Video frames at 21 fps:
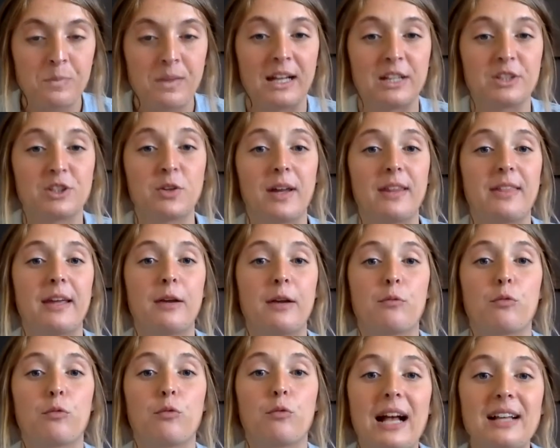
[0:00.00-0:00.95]
And so I
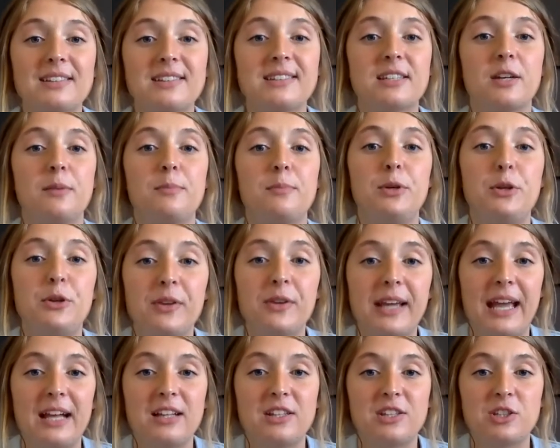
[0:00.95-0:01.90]
think rest
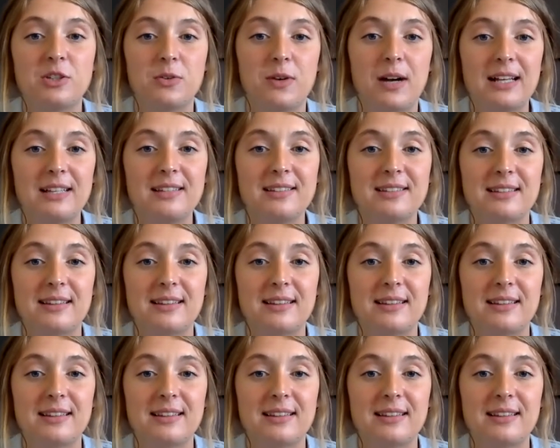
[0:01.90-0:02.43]
communicates to us